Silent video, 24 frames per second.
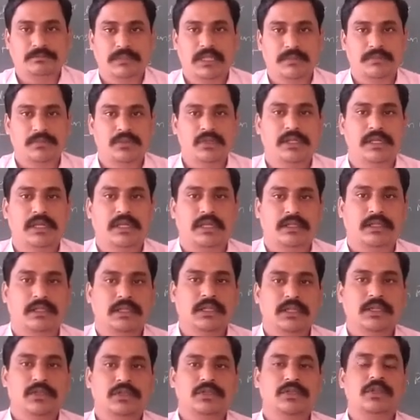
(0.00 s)
up to here.
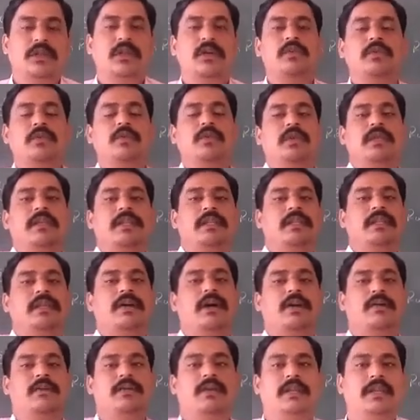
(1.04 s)
So now in
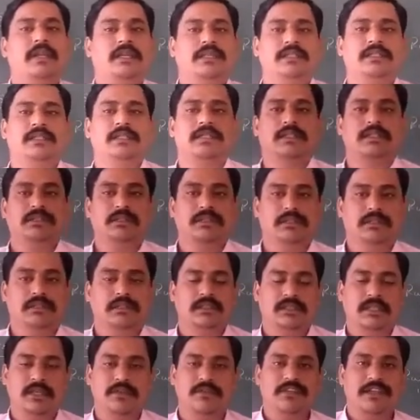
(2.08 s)
our next
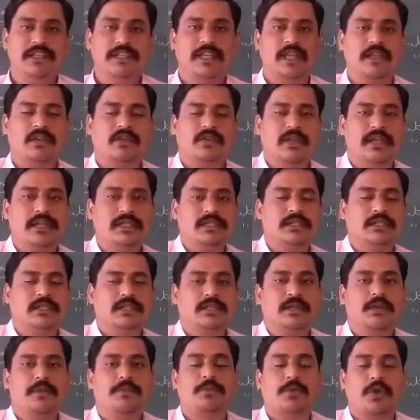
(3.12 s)
session we calculate
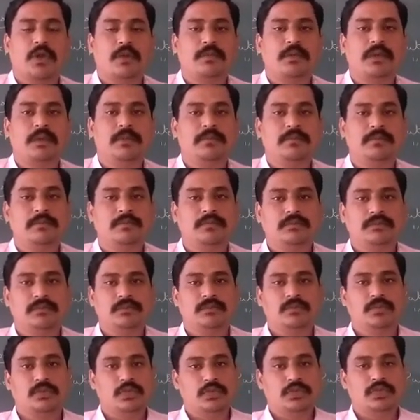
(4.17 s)

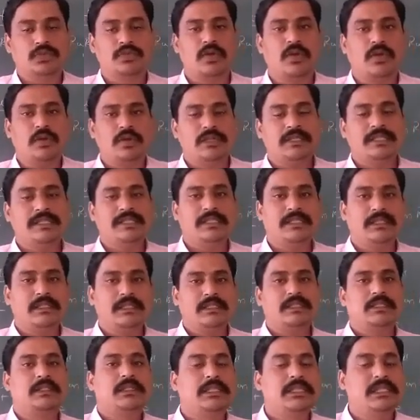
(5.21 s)
problem to
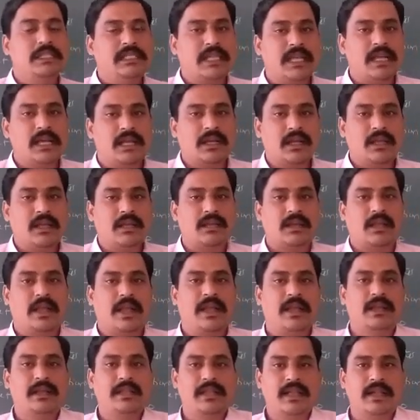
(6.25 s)
solve GRR
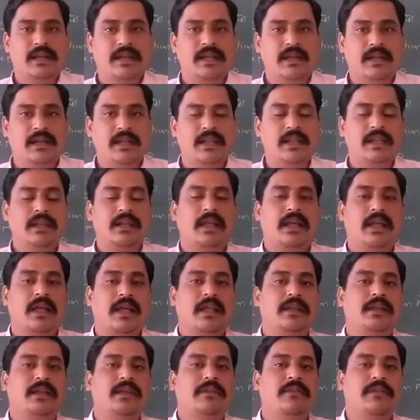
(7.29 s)
and NRR,
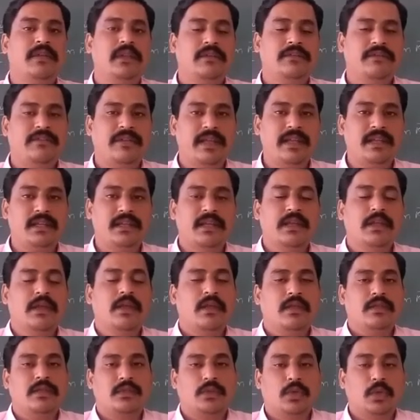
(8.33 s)
and we will find
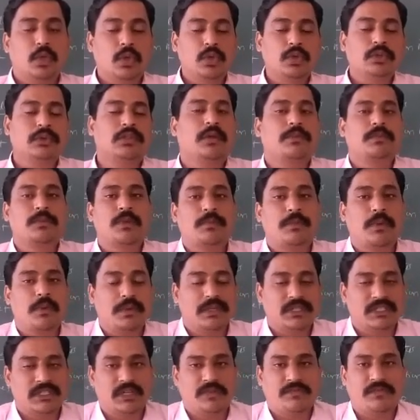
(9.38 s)
growth of the
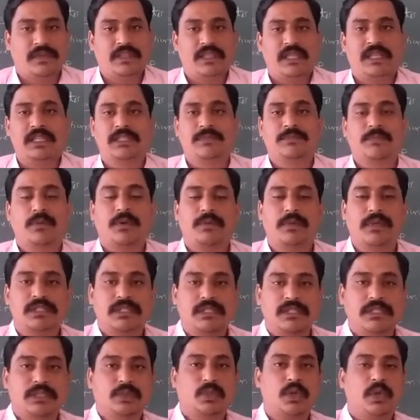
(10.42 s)
population, whether this
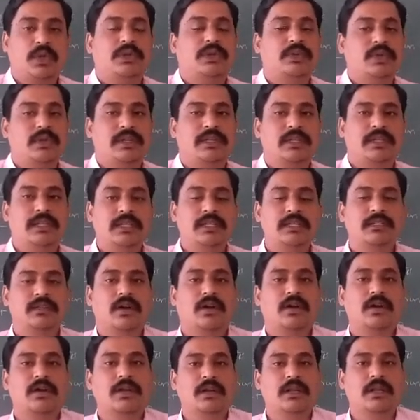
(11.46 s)
population is going to increase
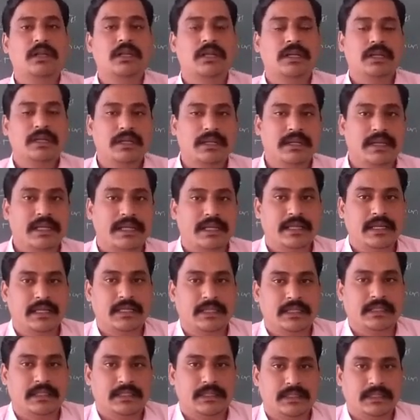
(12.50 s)
or
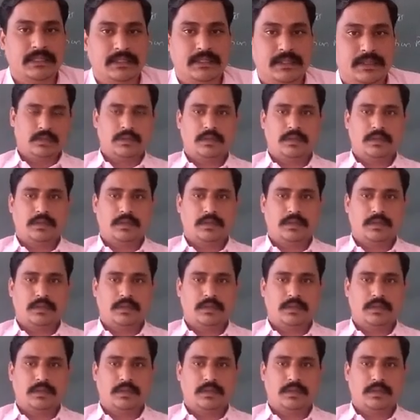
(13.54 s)
decrease.